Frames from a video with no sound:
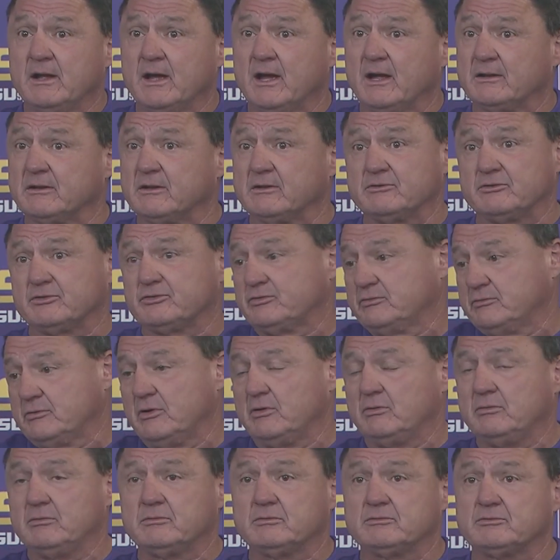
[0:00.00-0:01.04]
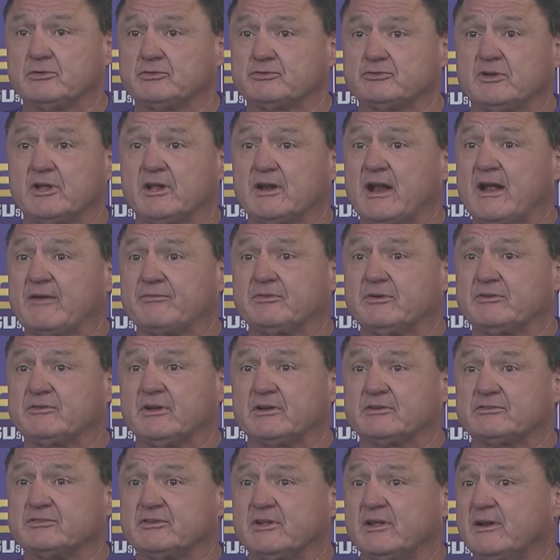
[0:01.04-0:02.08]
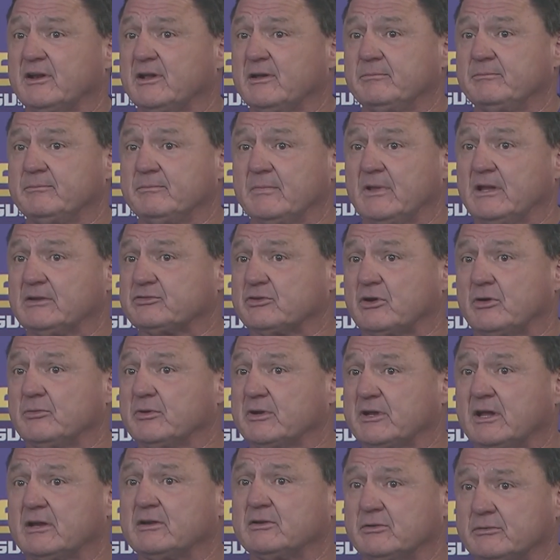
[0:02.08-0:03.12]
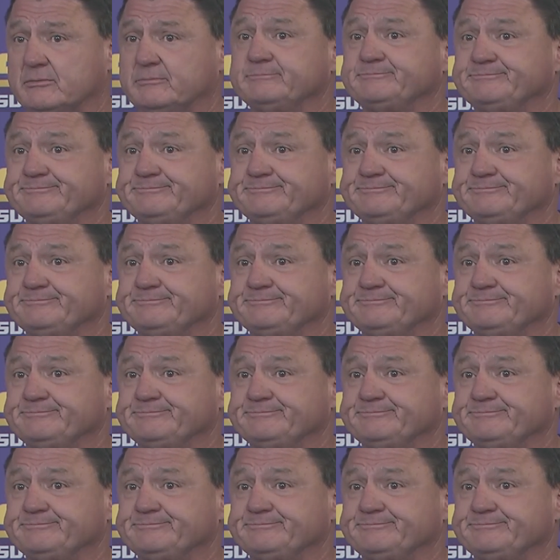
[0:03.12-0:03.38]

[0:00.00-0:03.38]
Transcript: and then just, you know, just get after Texas A&M. That's all we can do.